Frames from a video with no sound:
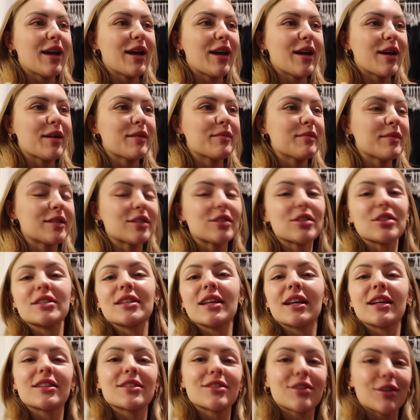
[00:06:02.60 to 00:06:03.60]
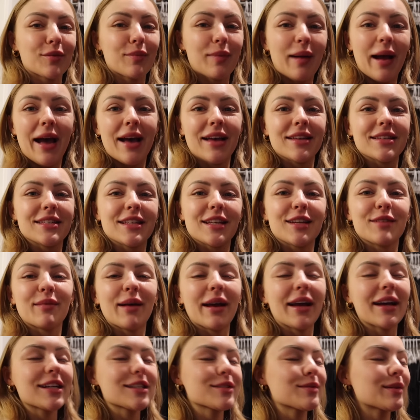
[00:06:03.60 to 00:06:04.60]
am just like surpassing
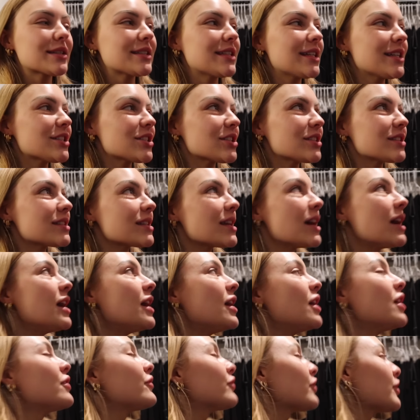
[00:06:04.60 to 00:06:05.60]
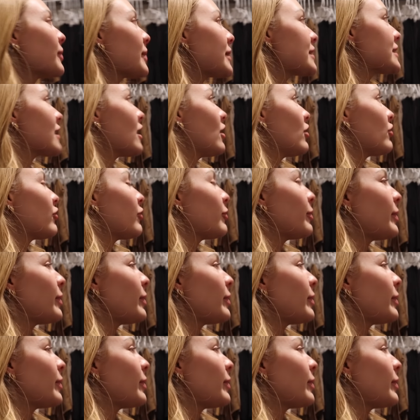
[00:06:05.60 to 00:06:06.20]
my expectations for myself.